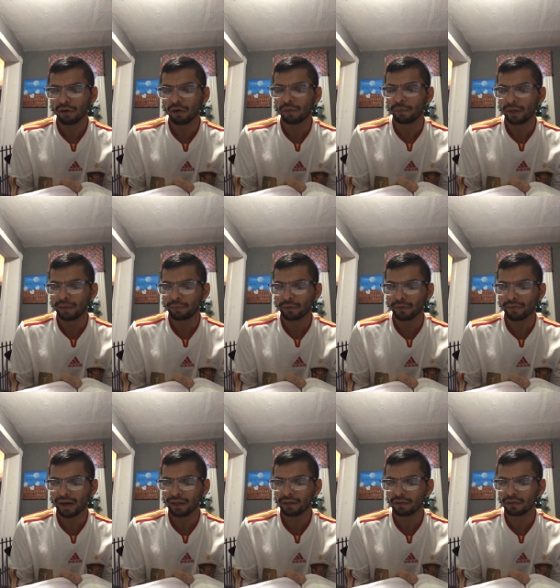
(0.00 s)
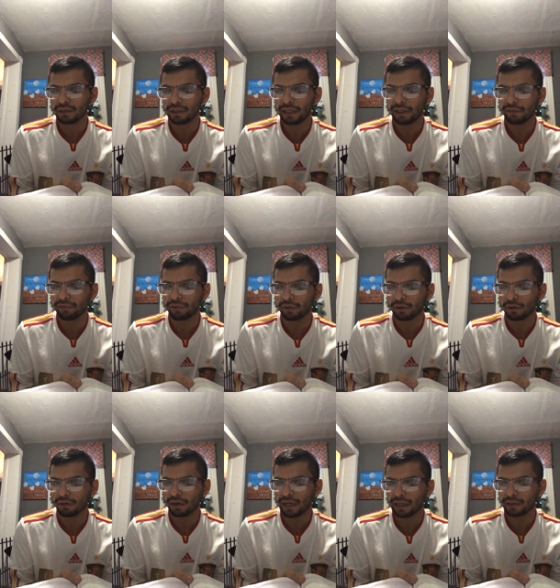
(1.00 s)
and provide consent for the
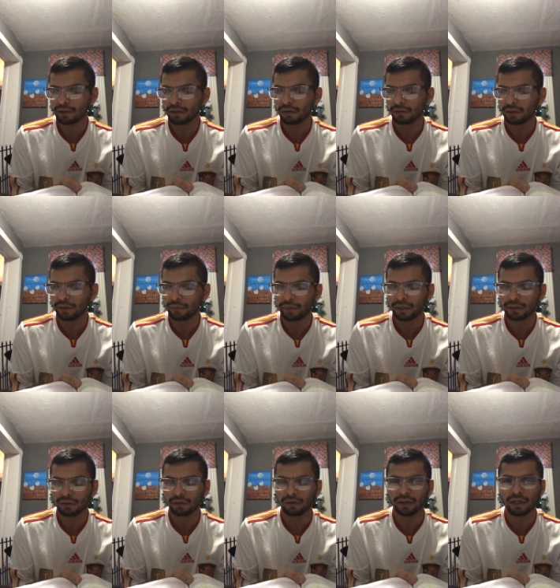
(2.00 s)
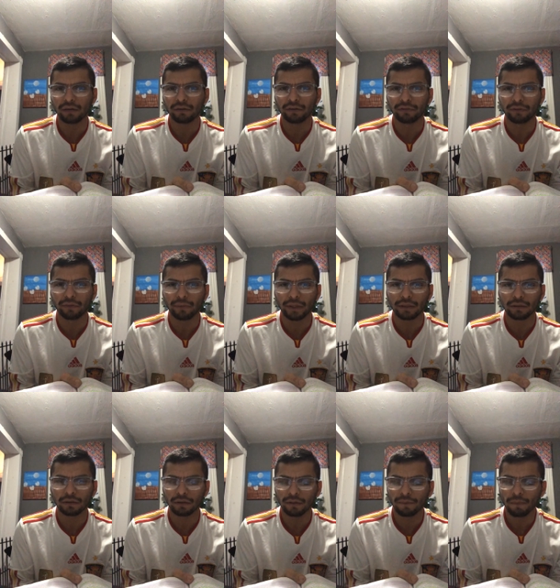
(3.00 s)
collection of their personal health information.
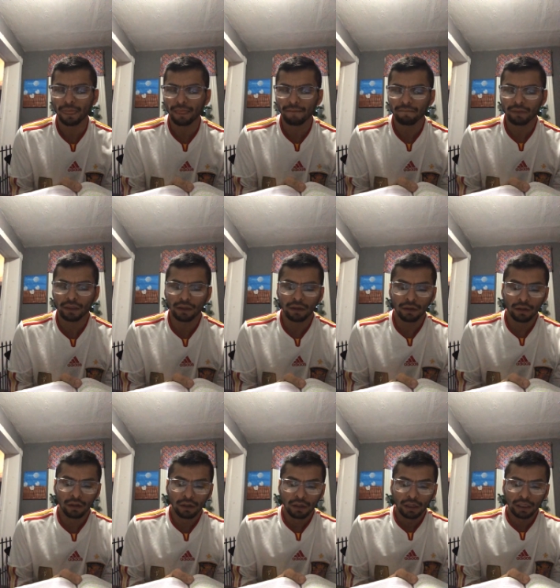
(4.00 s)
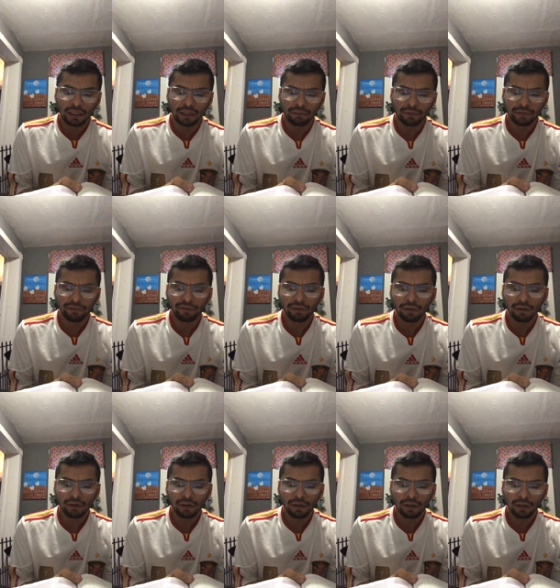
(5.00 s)
Number
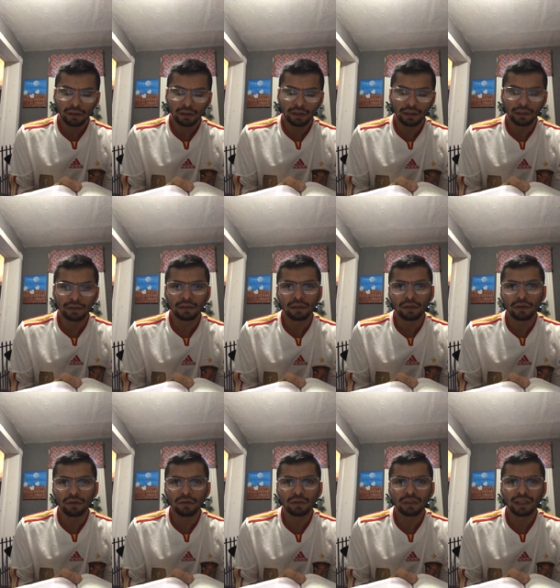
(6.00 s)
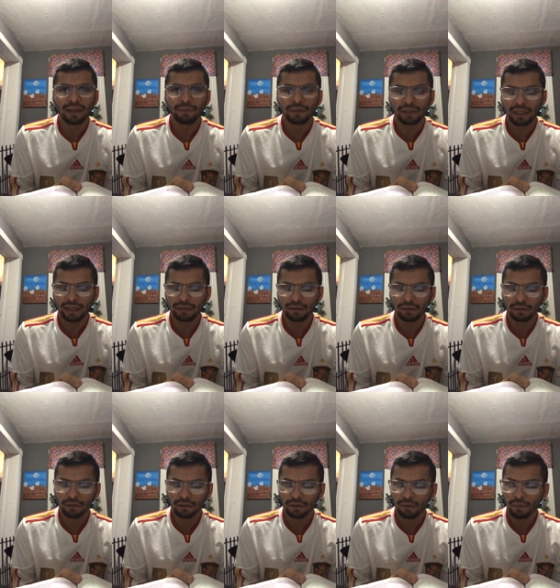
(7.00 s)
4 is use
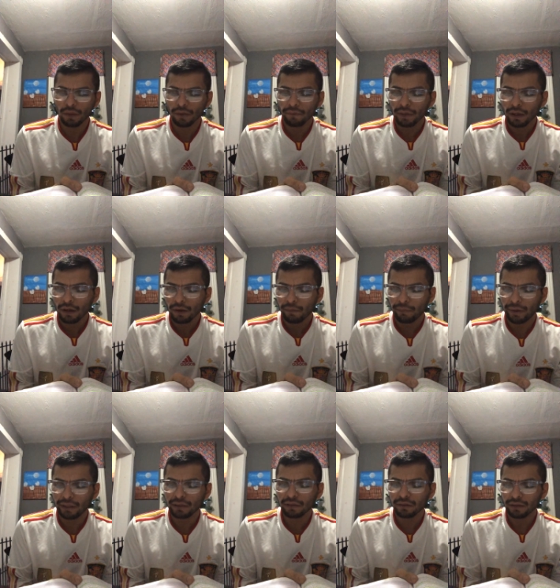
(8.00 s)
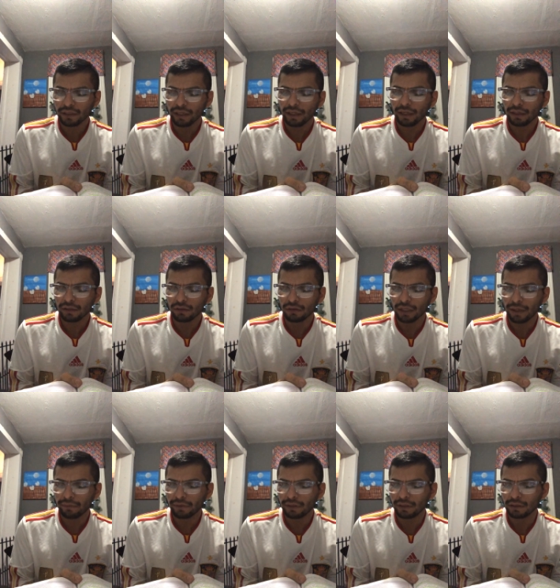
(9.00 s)
limitation. Personal data should not
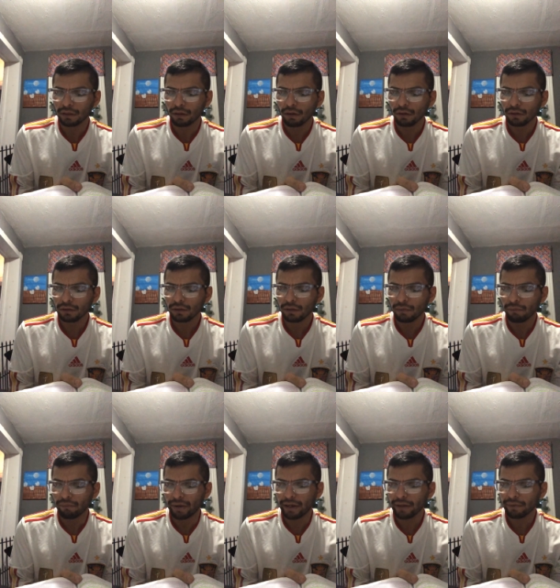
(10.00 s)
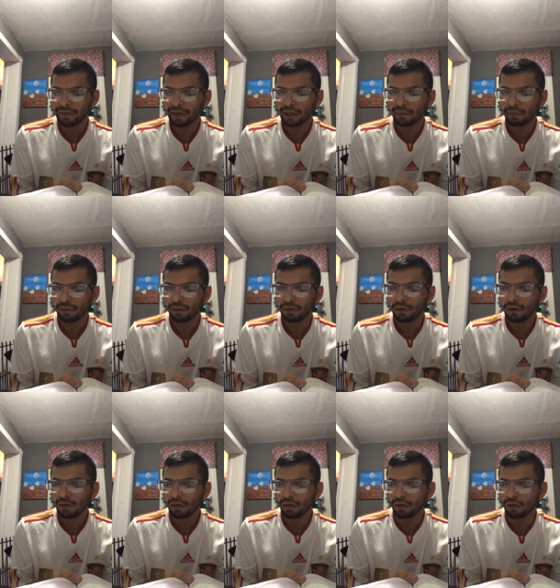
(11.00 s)
be disclosed, made available,
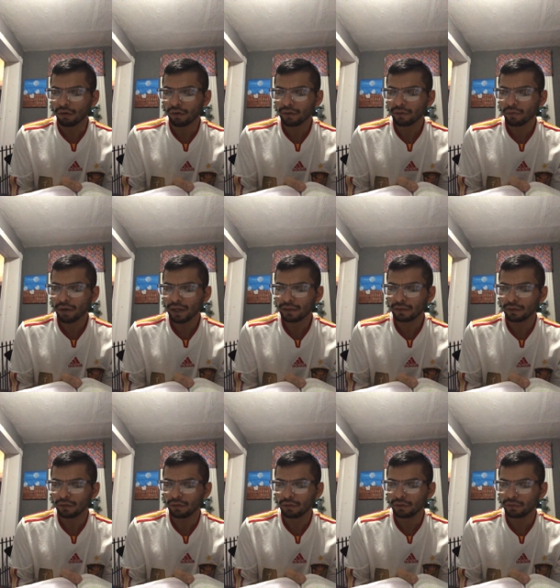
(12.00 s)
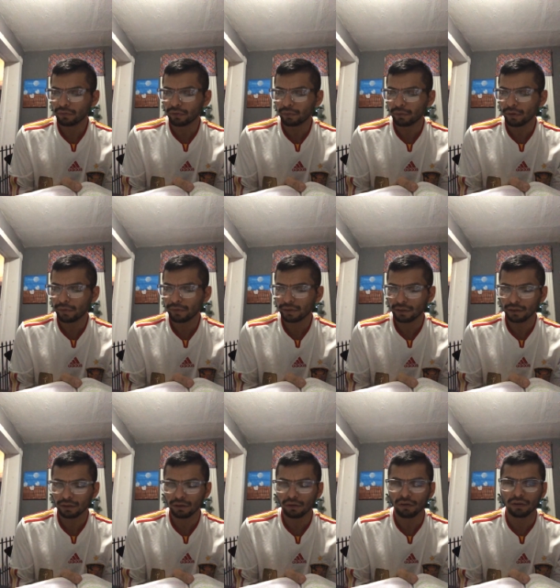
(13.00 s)
or otherwise used for
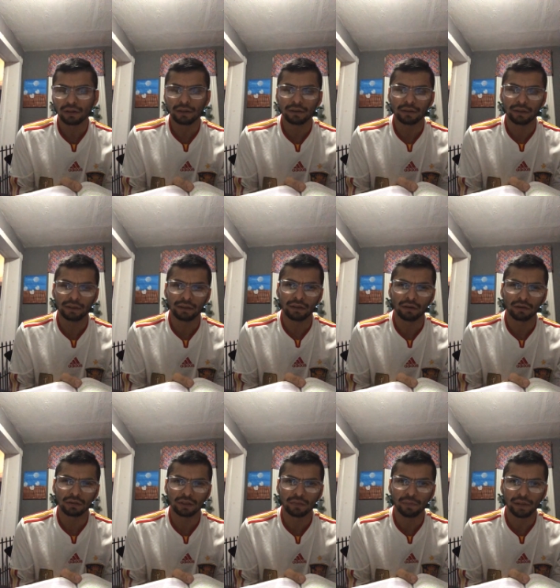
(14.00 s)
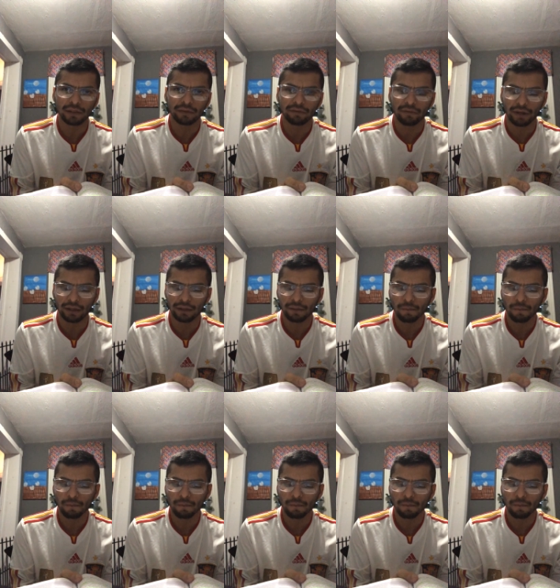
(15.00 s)
purposes other than those specified.